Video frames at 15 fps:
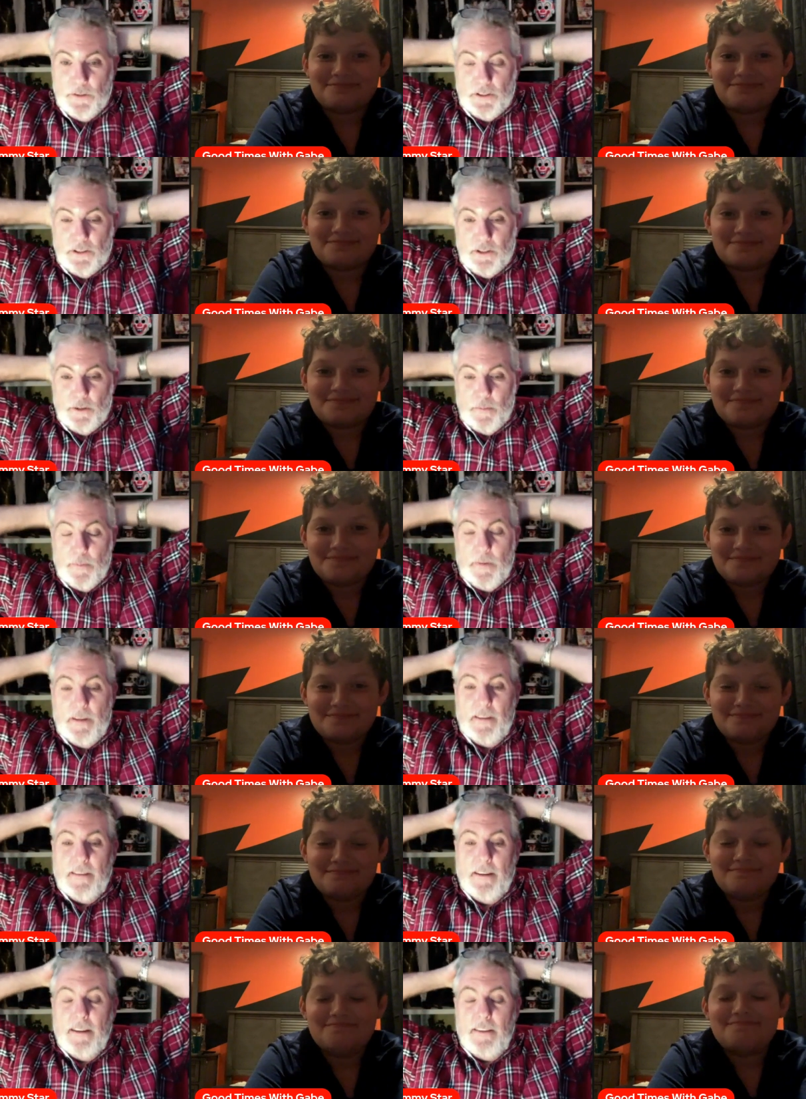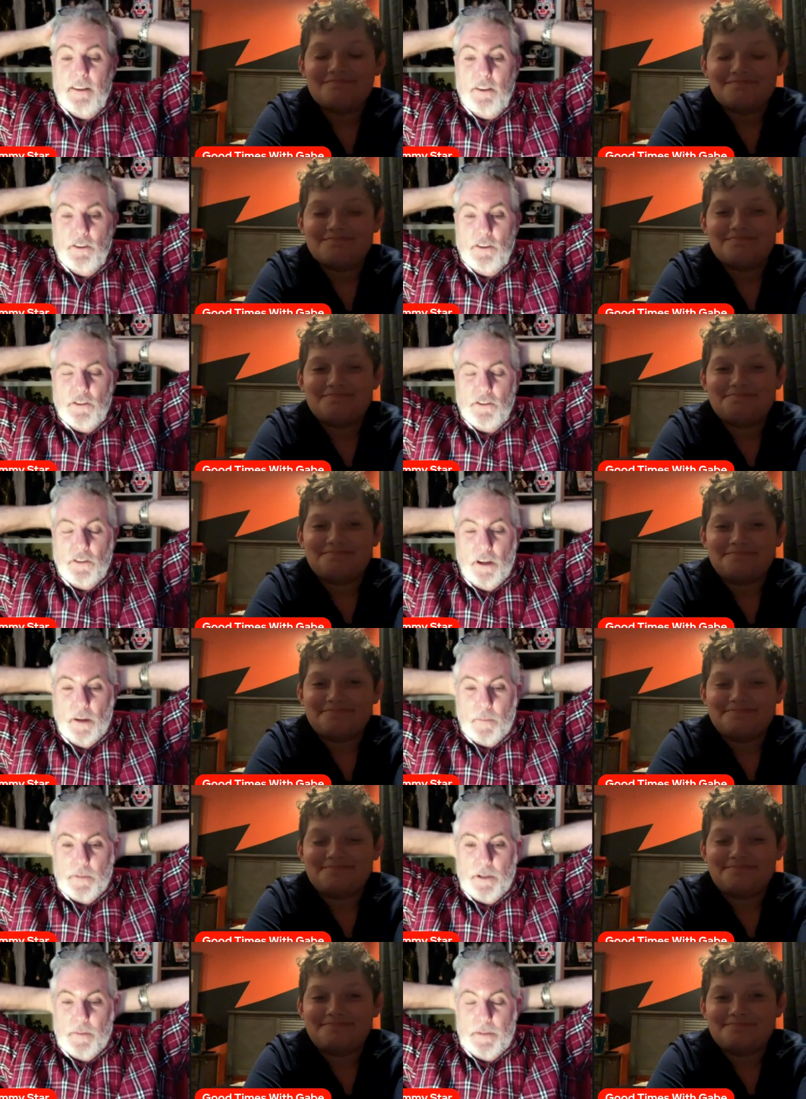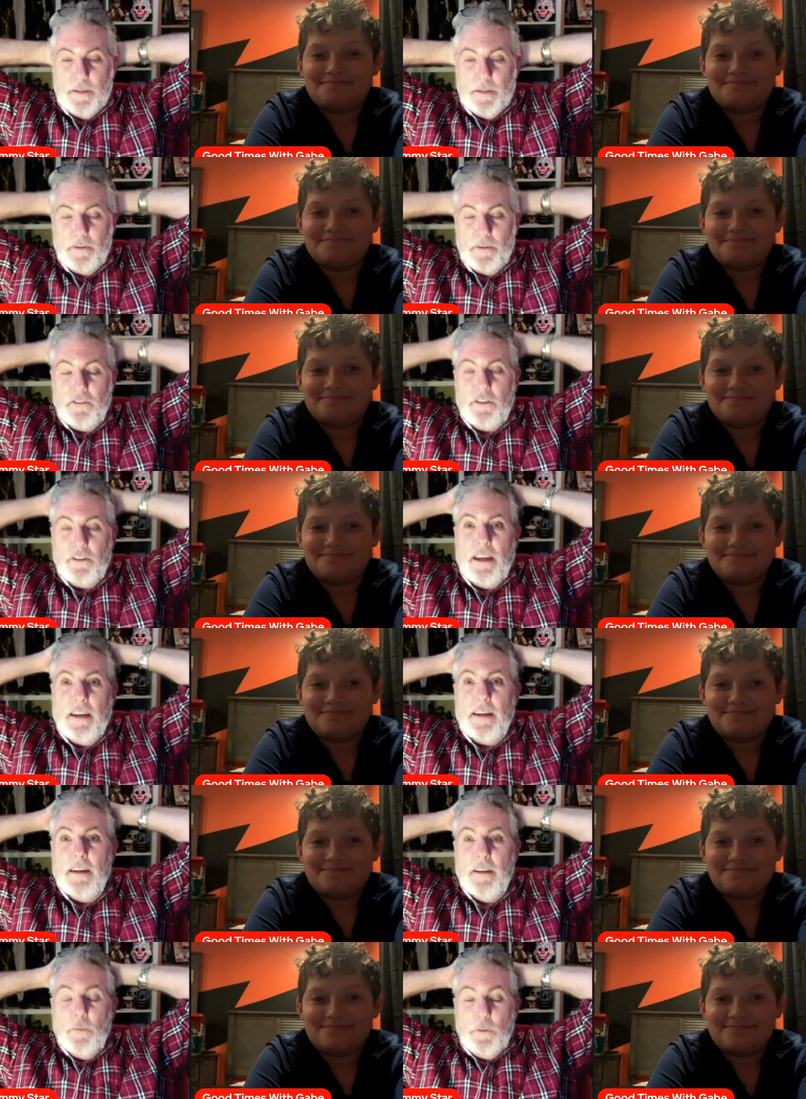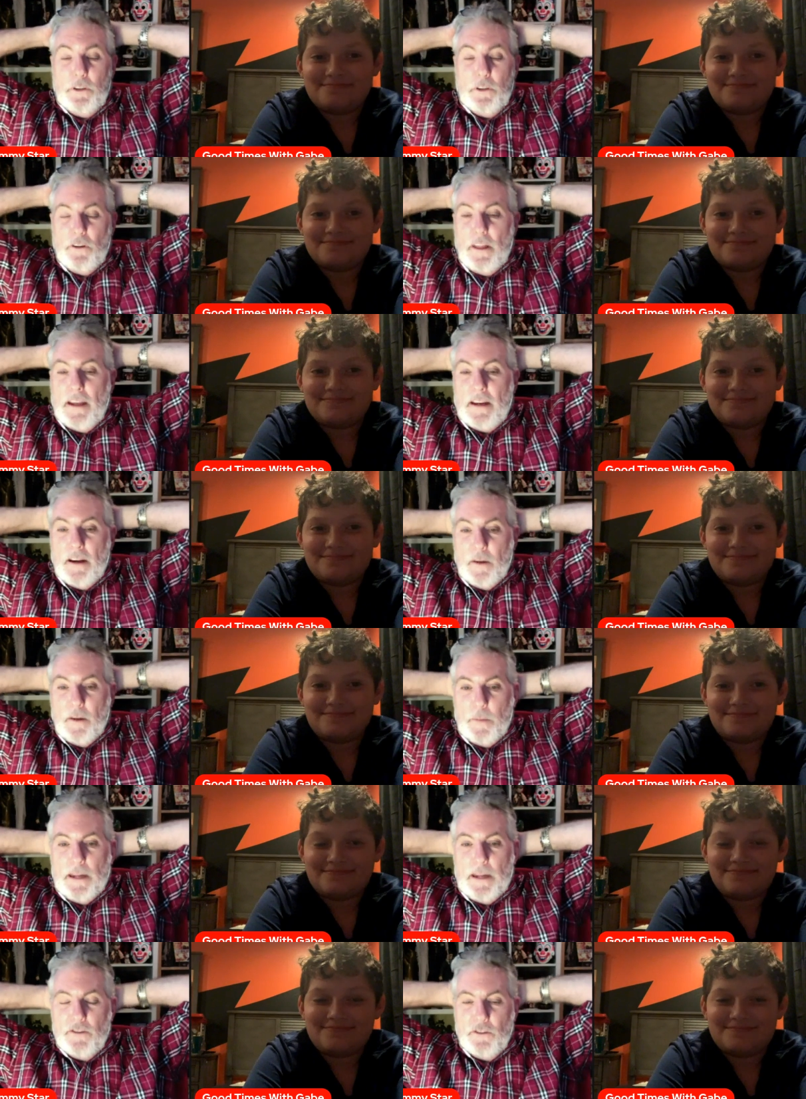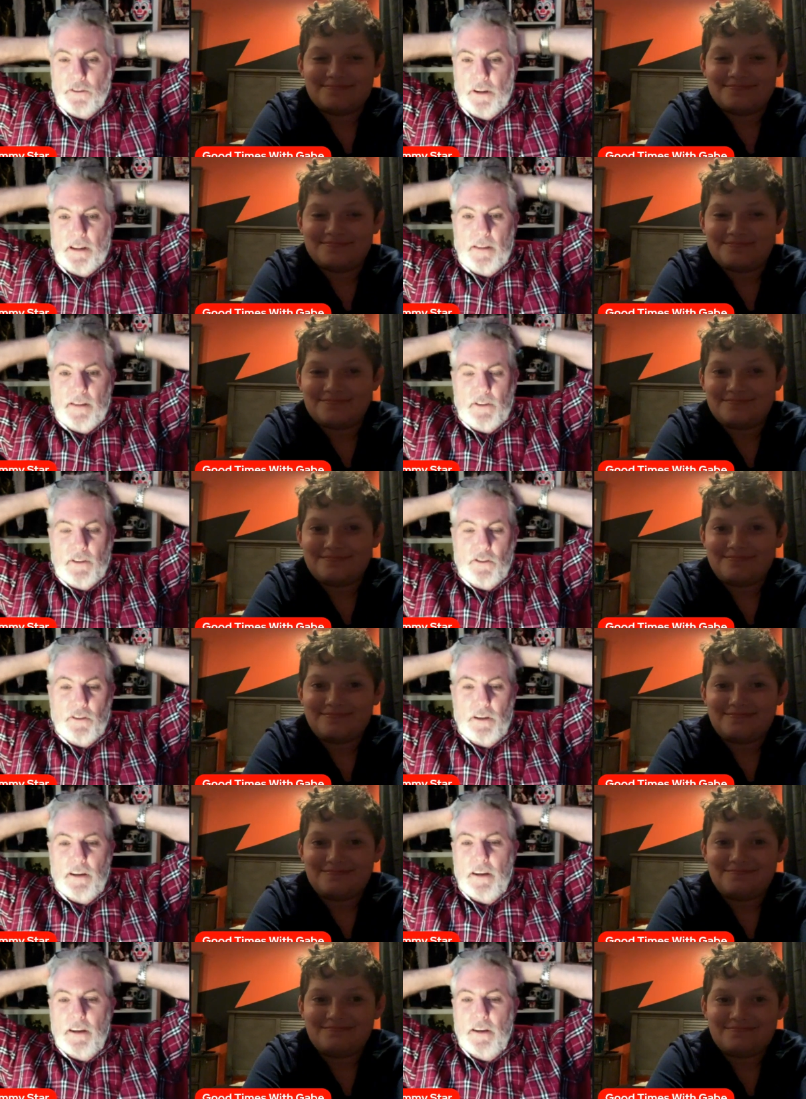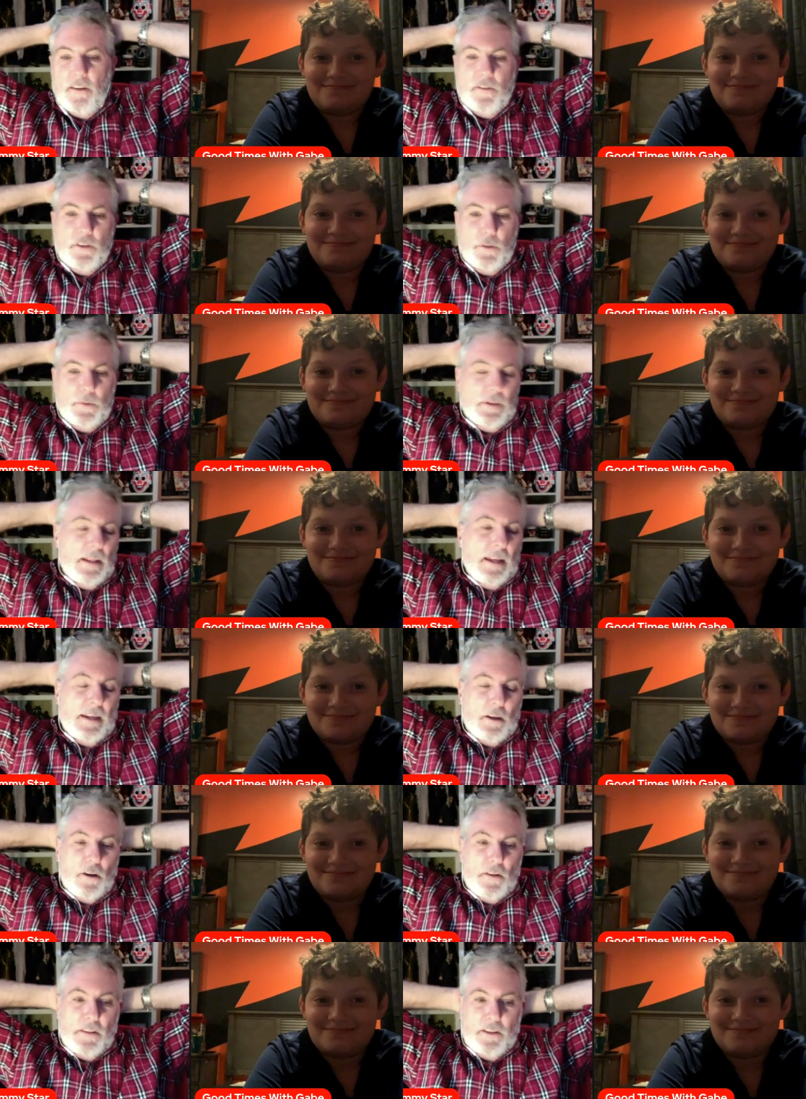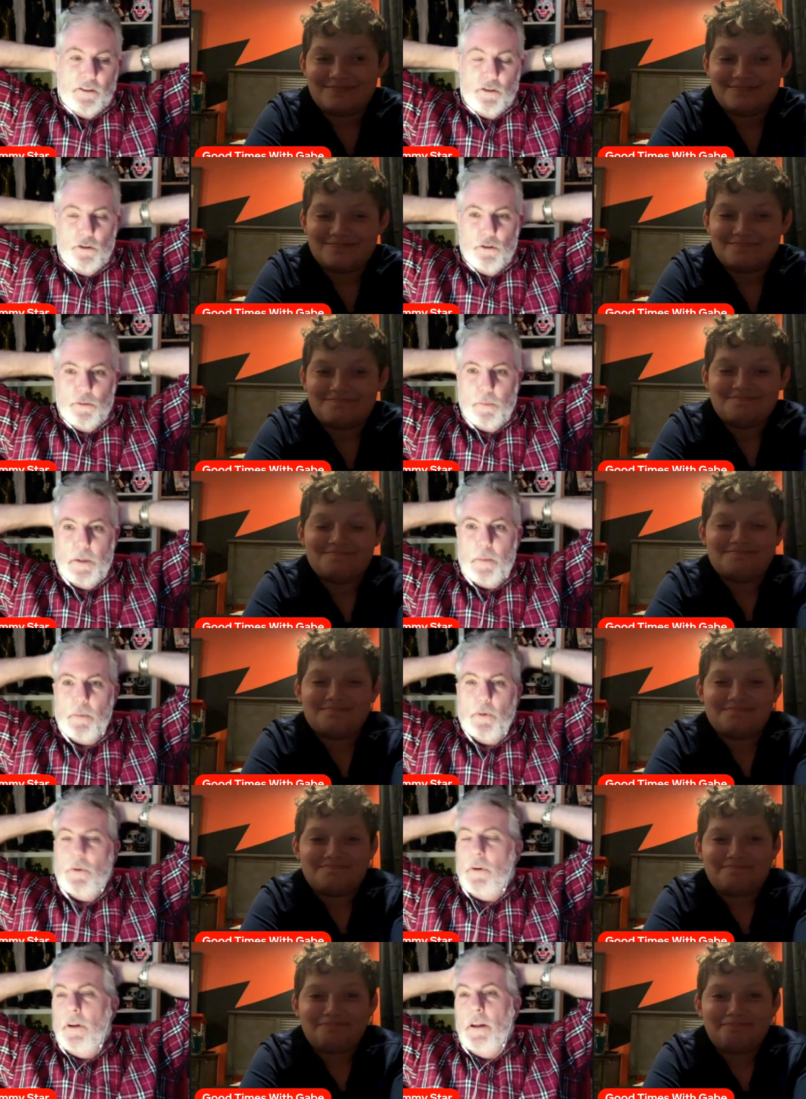Speaker 1: You know, in ten years, I'm going to be able to say when you're like on major television and interviewing like all these huge people,